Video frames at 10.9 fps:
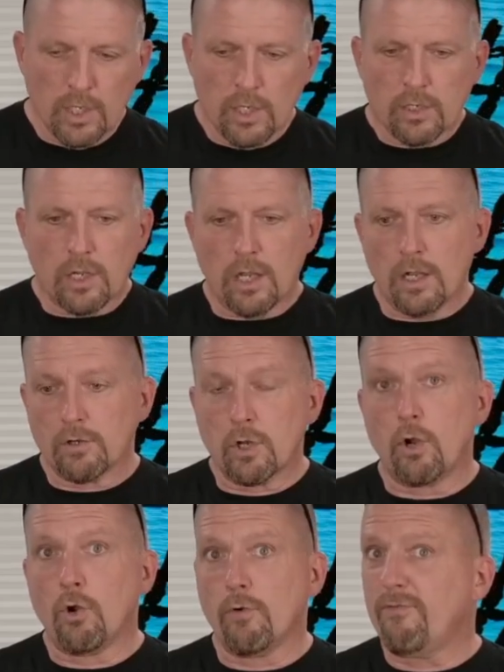
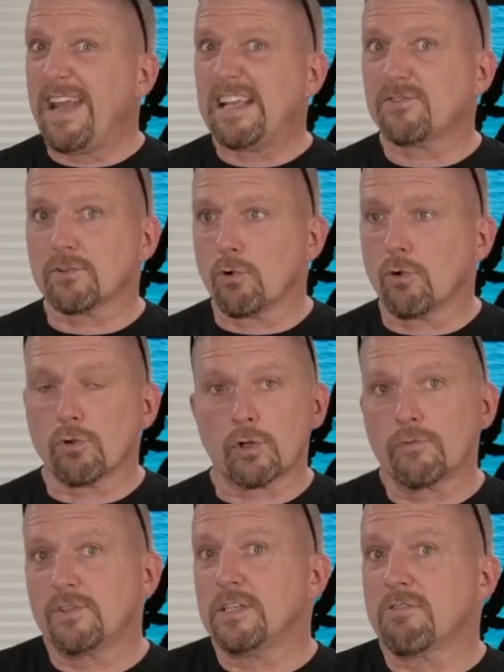Go Faster, or
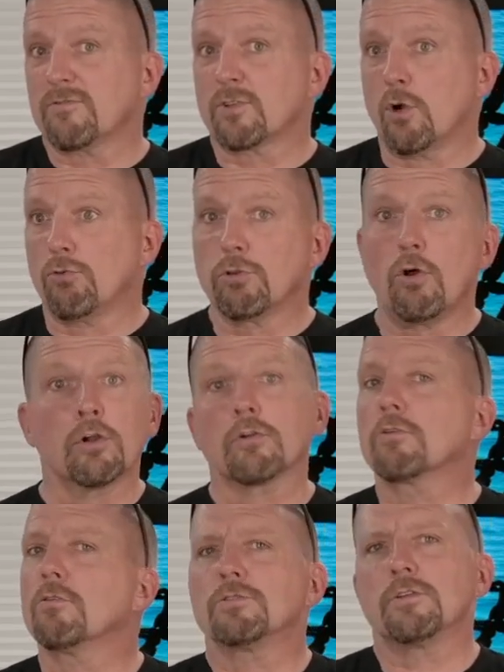Seacraft Go Longer,
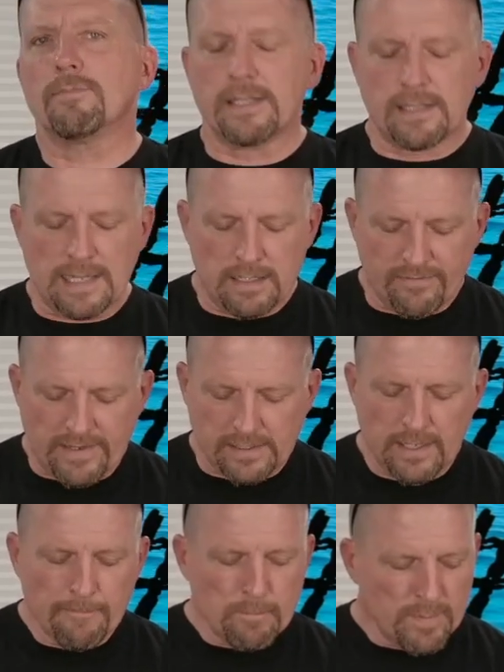or something to that effect.
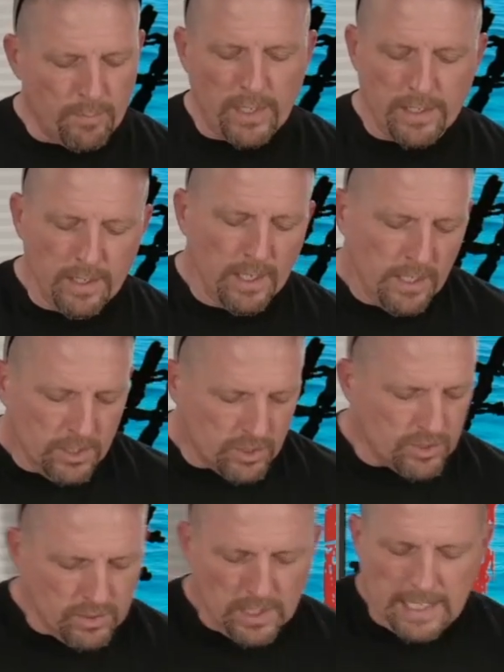But
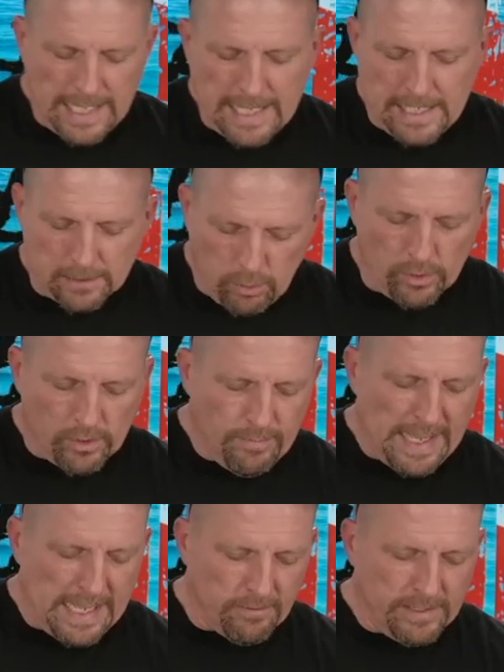just adding longer
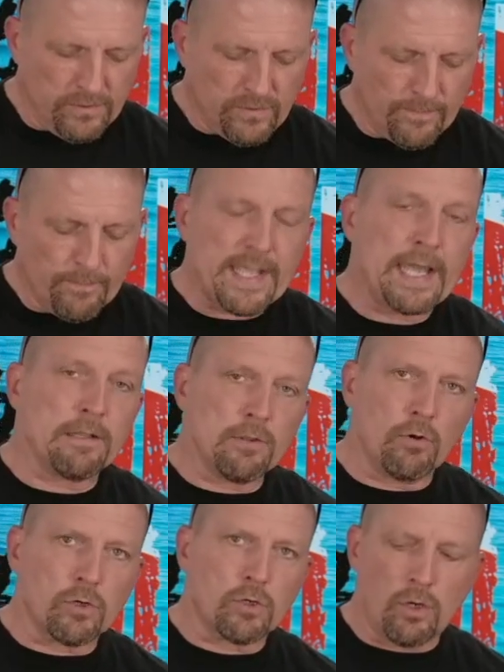batteries and a
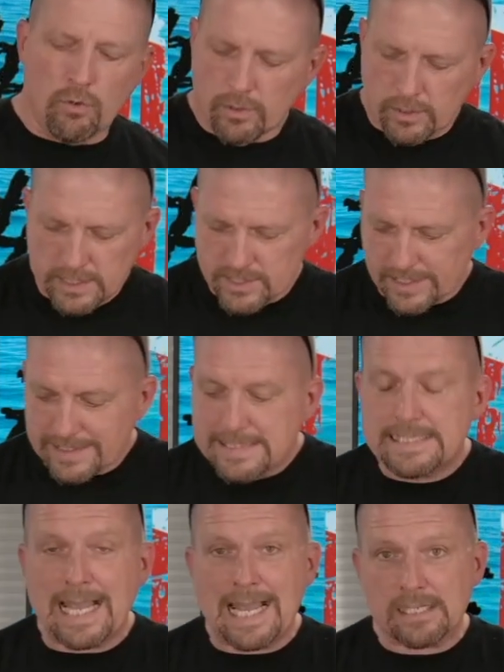longer cone on this
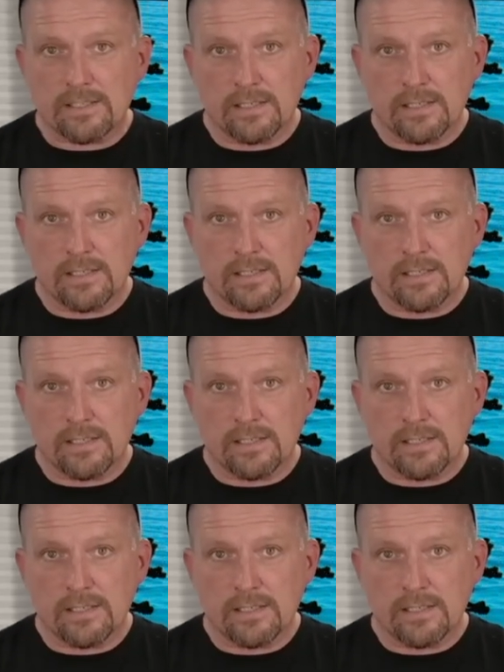exact